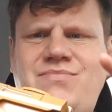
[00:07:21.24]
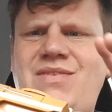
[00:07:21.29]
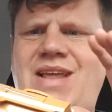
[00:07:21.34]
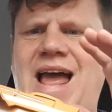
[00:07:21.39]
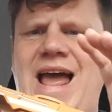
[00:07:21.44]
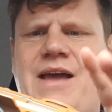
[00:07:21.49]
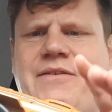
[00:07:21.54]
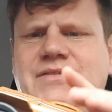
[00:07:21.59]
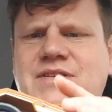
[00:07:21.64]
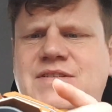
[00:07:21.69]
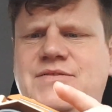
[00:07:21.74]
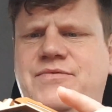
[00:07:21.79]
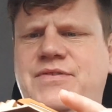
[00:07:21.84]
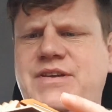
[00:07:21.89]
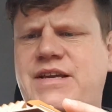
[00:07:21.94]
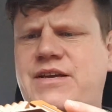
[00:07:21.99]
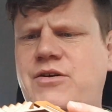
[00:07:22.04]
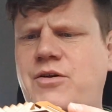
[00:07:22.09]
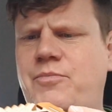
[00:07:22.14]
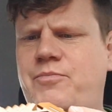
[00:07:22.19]
I have this
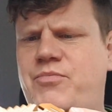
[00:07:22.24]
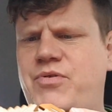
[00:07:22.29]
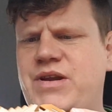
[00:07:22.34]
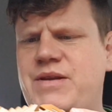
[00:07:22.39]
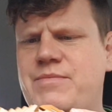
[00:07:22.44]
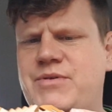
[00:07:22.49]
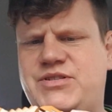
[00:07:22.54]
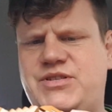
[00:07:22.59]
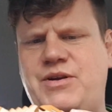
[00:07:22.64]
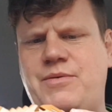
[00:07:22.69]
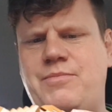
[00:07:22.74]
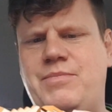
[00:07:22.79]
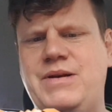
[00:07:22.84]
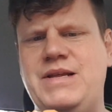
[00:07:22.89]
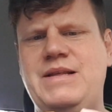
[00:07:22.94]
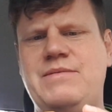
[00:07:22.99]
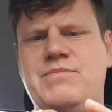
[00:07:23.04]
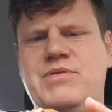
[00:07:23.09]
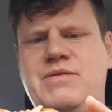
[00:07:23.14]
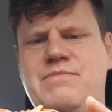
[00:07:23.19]
vehicle pretty much
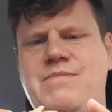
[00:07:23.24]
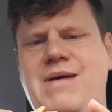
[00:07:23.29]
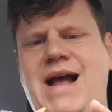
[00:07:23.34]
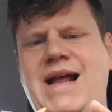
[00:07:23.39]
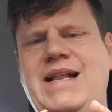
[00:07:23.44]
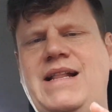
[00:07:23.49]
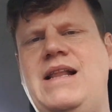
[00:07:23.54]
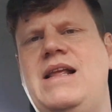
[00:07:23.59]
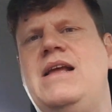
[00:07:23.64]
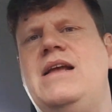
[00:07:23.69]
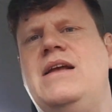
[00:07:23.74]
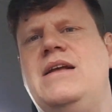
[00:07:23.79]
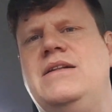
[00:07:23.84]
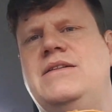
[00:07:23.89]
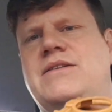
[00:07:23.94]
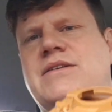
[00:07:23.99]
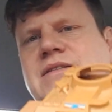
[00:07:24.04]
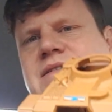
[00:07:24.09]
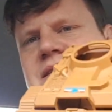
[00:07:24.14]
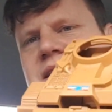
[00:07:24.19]
complete, but mine
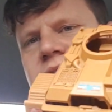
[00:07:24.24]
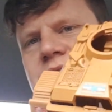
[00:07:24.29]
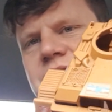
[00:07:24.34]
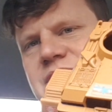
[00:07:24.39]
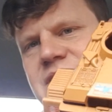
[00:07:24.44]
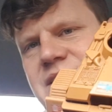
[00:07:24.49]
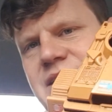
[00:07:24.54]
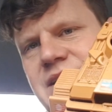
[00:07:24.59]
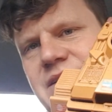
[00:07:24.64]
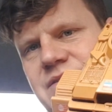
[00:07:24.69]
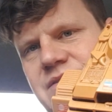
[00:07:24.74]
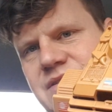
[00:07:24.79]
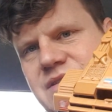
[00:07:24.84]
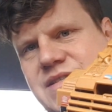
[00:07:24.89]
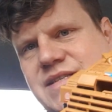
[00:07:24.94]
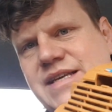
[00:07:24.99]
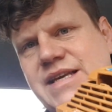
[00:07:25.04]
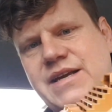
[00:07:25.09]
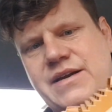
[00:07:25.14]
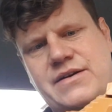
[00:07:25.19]
doesn't have a single
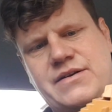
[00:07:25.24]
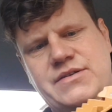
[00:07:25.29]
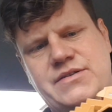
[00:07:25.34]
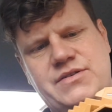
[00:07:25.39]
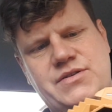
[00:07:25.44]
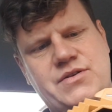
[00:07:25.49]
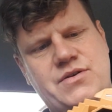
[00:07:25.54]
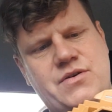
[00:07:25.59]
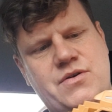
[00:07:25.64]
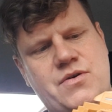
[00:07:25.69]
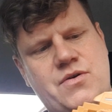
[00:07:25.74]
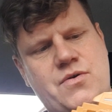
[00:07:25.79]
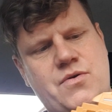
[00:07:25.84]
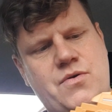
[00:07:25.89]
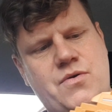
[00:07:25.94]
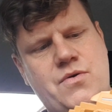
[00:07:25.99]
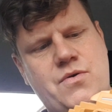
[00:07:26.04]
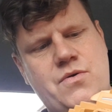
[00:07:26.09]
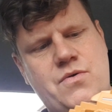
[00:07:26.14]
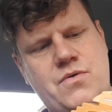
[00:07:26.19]
sticker,
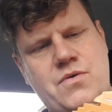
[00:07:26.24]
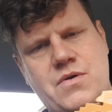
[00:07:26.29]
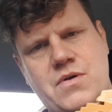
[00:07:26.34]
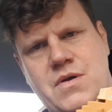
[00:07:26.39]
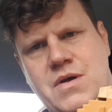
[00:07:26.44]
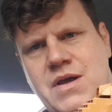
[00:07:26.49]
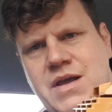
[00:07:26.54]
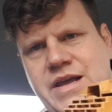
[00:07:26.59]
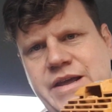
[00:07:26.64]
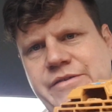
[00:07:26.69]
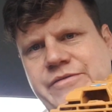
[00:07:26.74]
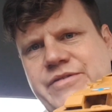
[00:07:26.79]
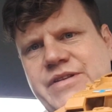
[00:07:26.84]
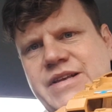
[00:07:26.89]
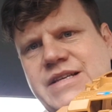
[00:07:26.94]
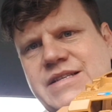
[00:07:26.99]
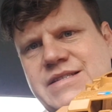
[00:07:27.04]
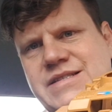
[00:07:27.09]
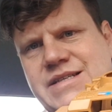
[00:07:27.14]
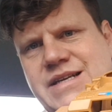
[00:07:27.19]
so if
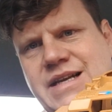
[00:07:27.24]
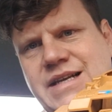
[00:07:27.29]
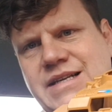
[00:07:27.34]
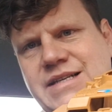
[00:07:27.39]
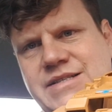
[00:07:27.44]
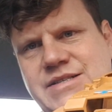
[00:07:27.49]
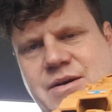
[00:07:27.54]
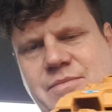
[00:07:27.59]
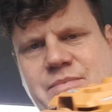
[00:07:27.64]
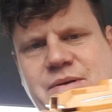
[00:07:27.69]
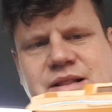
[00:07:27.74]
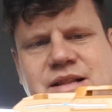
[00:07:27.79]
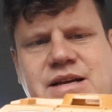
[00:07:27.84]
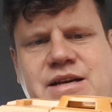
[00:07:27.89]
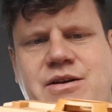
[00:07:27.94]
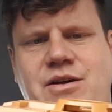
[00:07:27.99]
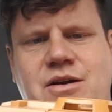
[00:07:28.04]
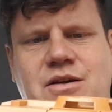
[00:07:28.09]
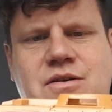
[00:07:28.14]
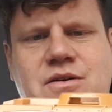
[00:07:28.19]
this cleans up and the
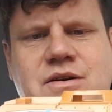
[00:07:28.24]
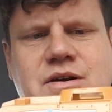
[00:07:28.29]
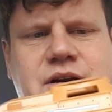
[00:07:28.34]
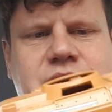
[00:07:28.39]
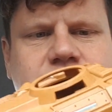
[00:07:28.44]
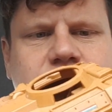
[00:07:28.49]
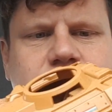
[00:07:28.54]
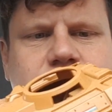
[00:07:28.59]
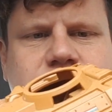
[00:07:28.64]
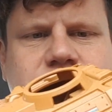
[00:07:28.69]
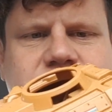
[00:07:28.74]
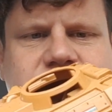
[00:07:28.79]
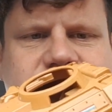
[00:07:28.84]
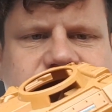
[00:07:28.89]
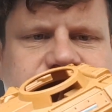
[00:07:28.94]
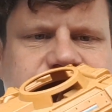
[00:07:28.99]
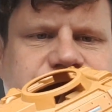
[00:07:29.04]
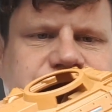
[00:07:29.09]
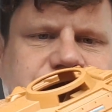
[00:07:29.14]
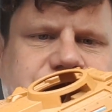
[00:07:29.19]
color code
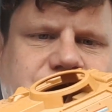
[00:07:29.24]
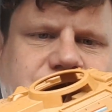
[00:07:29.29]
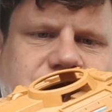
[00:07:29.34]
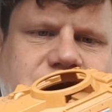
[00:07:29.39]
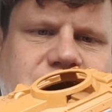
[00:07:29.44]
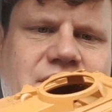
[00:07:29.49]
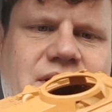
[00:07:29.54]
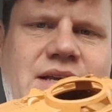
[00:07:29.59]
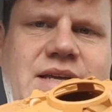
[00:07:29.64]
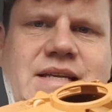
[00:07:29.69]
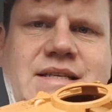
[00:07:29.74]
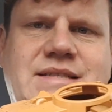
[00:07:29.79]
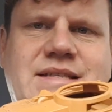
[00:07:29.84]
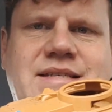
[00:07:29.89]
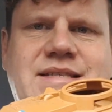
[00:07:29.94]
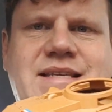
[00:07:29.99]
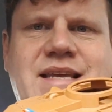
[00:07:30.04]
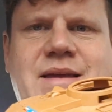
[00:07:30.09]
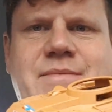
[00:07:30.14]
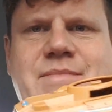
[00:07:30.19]
is the
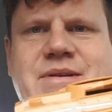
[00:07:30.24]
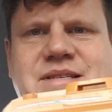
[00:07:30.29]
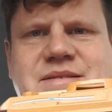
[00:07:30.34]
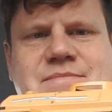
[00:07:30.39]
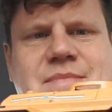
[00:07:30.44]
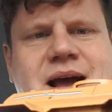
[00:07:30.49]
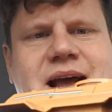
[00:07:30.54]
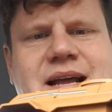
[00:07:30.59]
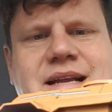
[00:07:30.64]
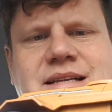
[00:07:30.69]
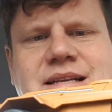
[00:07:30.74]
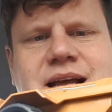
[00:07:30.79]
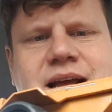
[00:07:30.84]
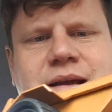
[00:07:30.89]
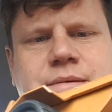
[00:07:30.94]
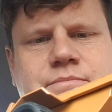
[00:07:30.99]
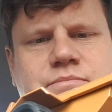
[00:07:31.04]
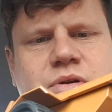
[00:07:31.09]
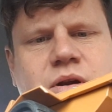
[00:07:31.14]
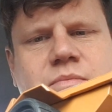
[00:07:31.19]
same as mine,
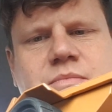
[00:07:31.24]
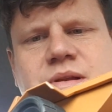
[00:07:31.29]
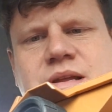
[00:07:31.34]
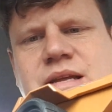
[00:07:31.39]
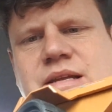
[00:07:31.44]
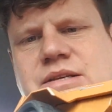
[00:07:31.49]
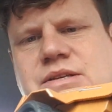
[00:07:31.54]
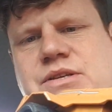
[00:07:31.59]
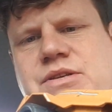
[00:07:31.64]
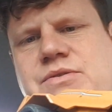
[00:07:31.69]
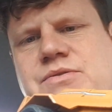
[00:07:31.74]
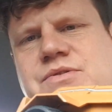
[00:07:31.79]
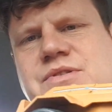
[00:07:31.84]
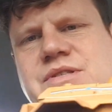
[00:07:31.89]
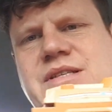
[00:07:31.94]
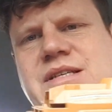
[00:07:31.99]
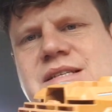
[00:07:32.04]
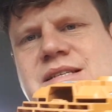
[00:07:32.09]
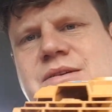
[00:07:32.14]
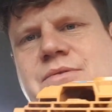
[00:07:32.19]
I probably use
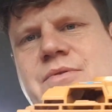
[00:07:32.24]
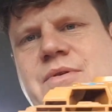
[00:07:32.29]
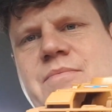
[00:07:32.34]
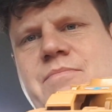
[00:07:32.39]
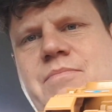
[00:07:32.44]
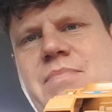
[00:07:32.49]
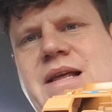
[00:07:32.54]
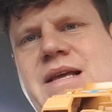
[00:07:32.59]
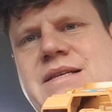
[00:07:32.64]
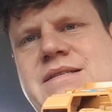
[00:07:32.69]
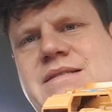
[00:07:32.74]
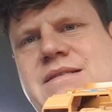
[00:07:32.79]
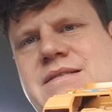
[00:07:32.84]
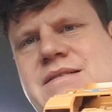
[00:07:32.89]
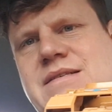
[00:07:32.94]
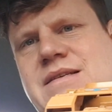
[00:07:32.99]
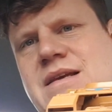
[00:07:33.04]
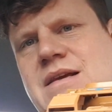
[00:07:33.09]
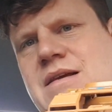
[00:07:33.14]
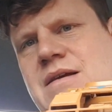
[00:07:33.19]
this and
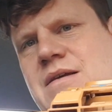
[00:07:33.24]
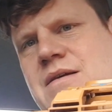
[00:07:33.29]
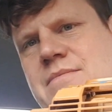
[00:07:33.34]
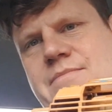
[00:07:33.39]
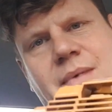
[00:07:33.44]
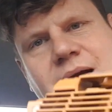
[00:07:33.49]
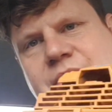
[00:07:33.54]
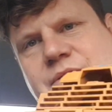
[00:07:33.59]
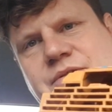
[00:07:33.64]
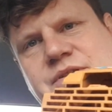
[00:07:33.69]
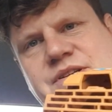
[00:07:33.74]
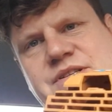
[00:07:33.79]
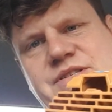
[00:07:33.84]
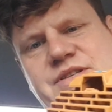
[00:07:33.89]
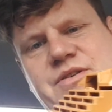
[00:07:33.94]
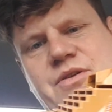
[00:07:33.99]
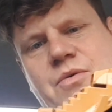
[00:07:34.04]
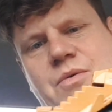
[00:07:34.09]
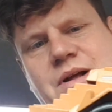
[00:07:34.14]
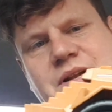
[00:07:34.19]
replace my
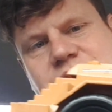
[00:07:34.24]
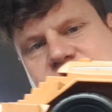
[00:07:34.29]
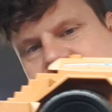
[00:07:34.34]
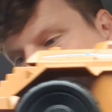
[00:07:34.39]
original one